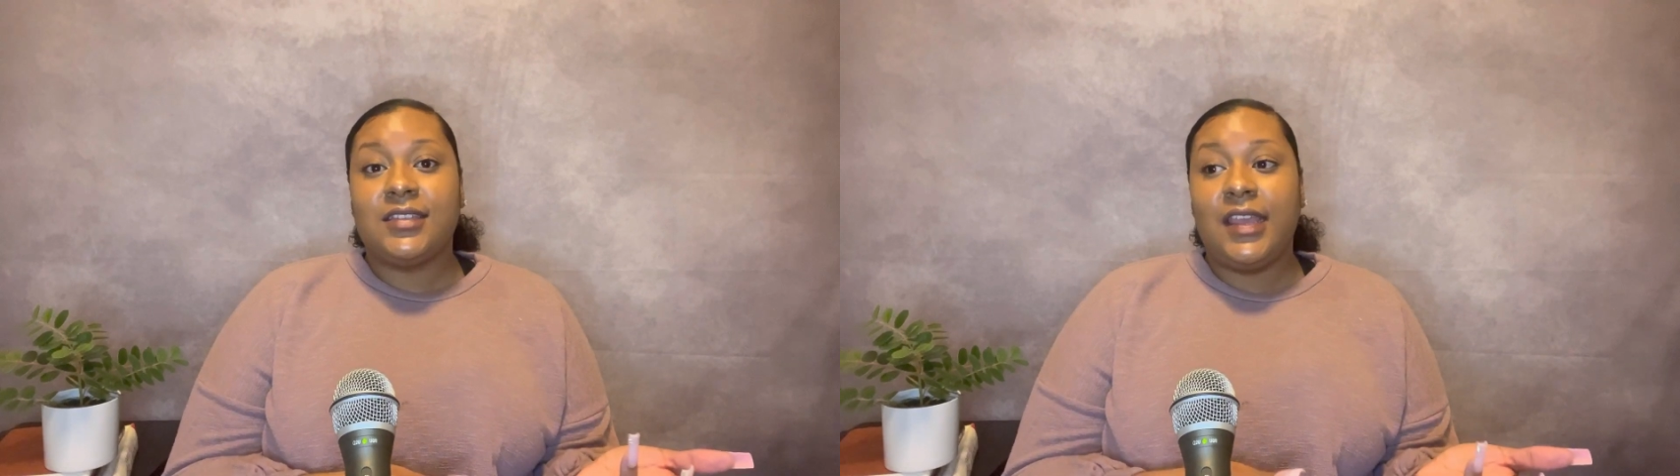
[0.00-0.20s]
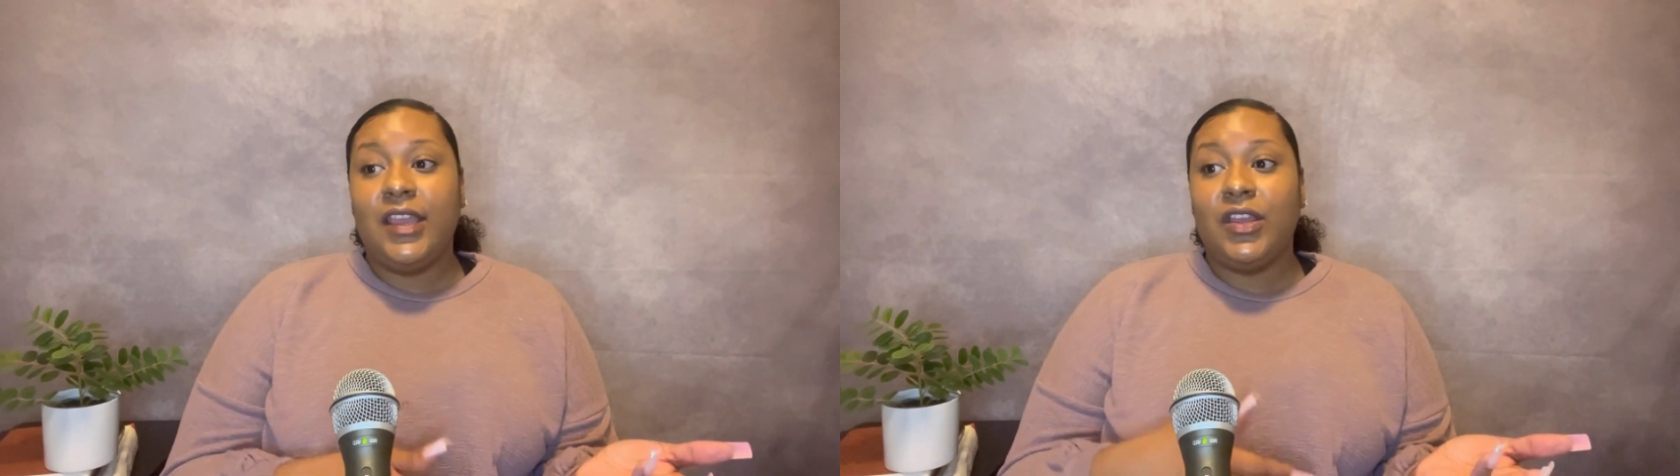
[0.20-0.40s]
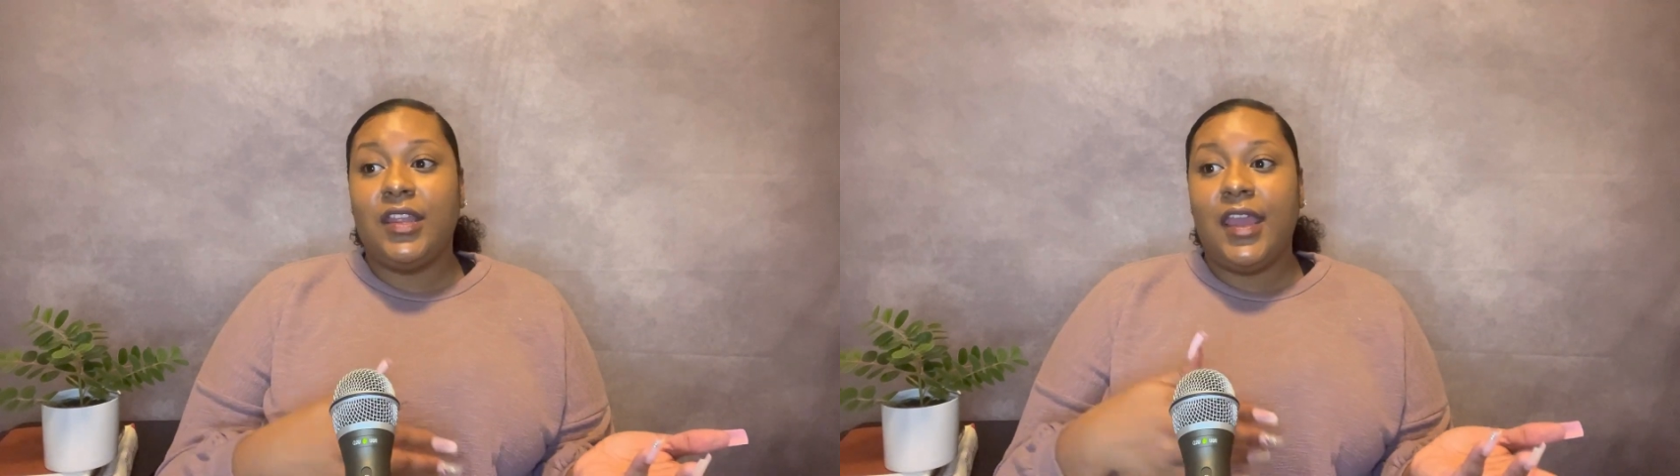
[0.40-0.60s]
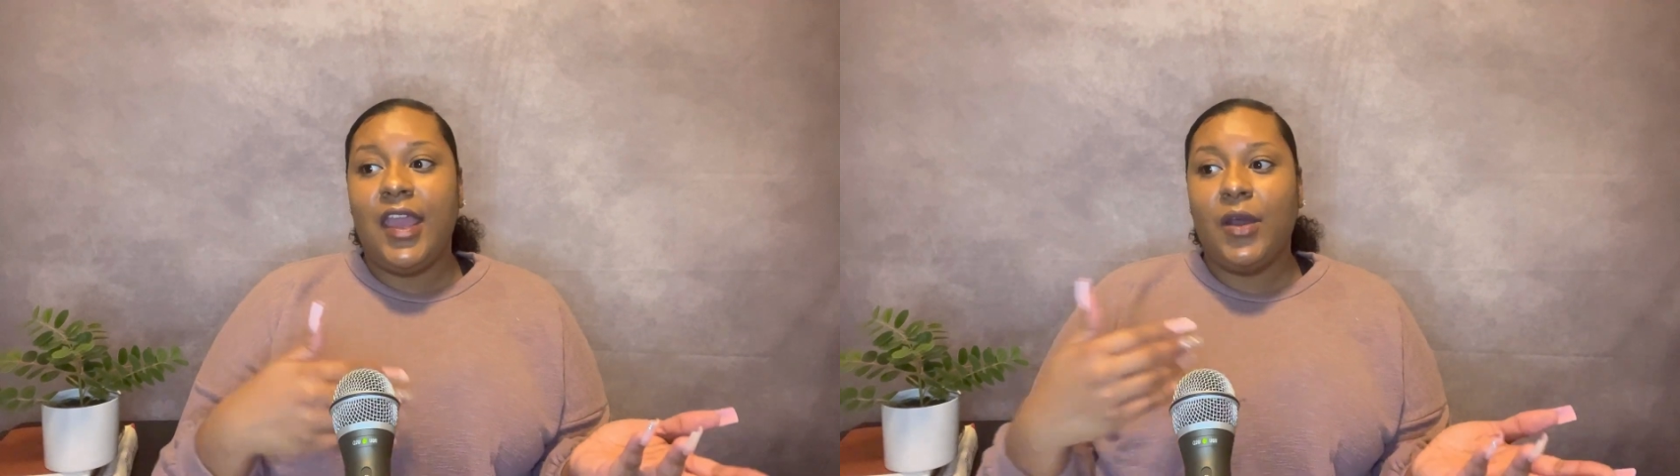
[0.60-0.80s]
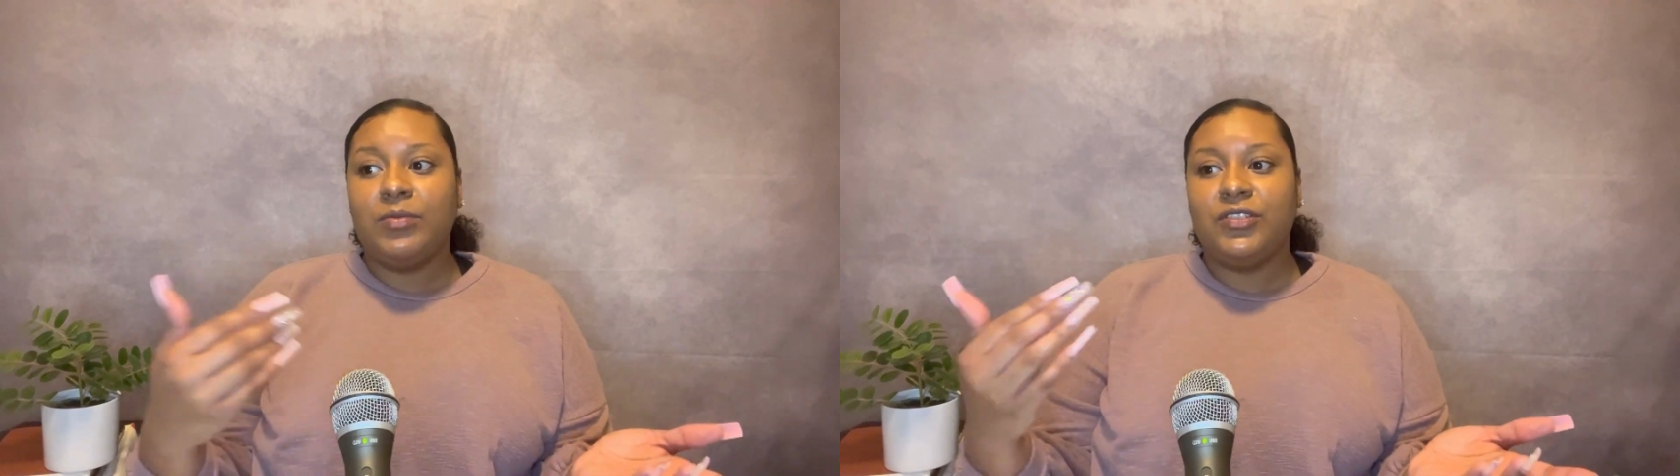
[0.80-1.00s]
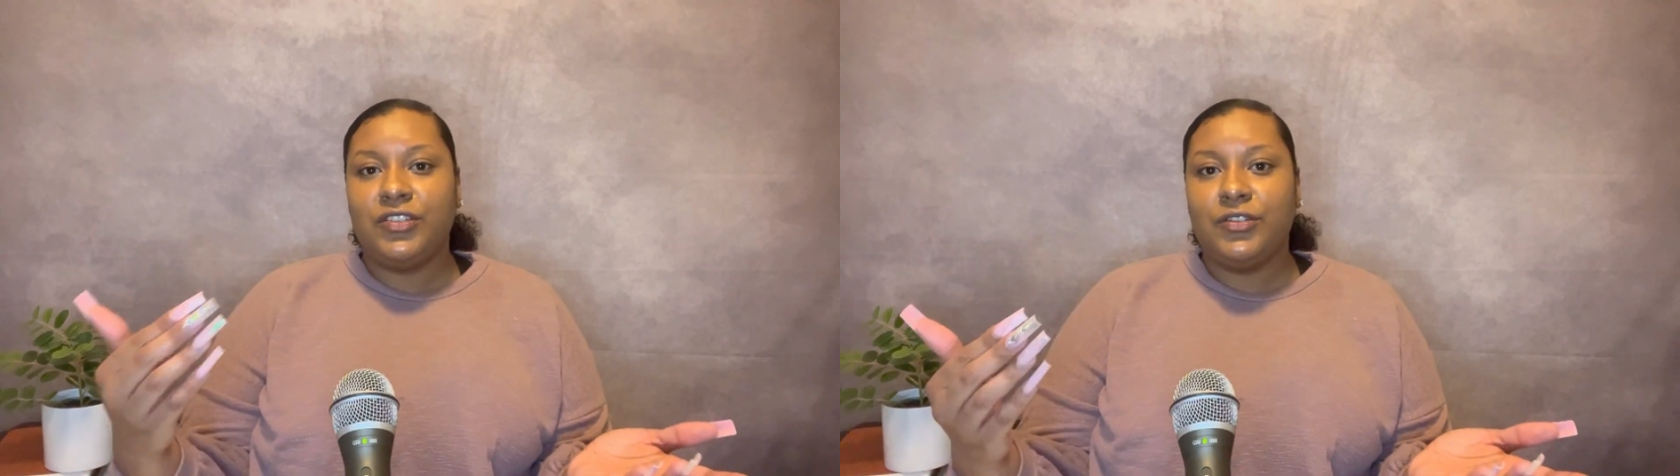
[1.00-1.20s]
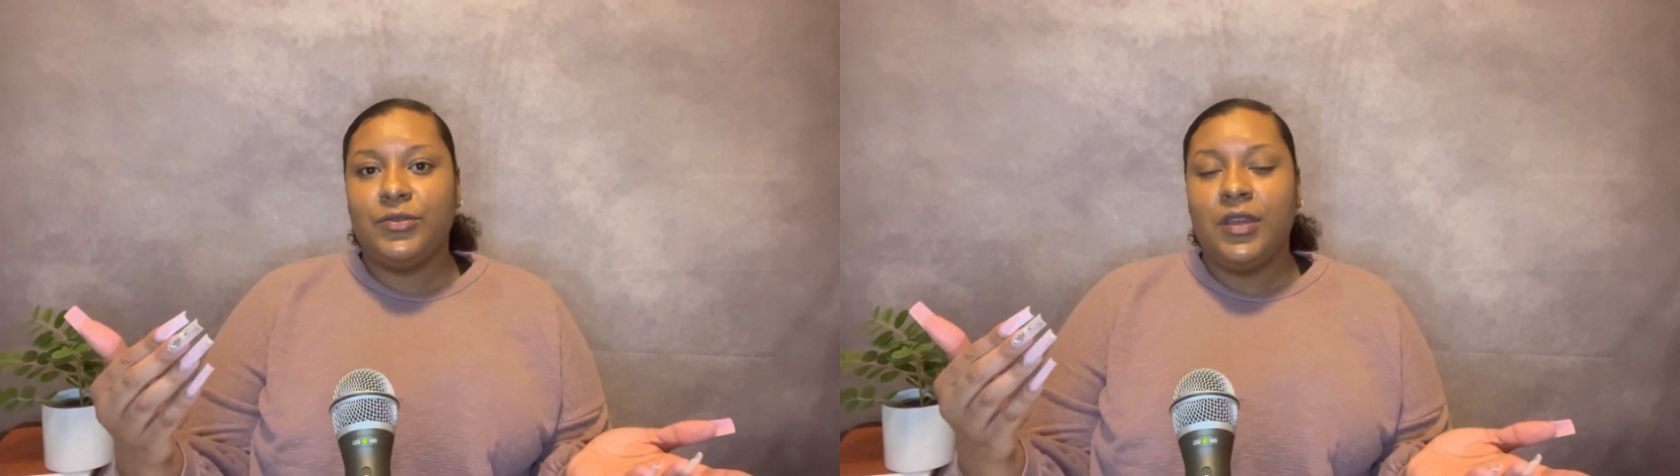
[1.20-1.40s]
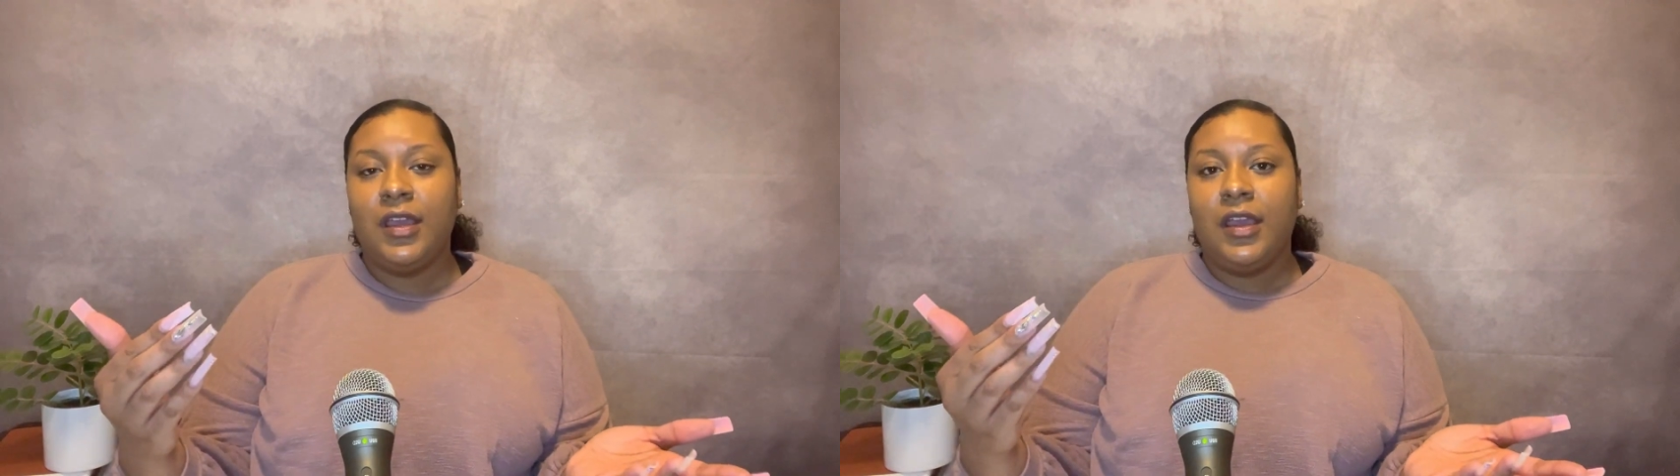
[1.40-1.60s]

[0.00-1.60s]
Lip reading: it helps you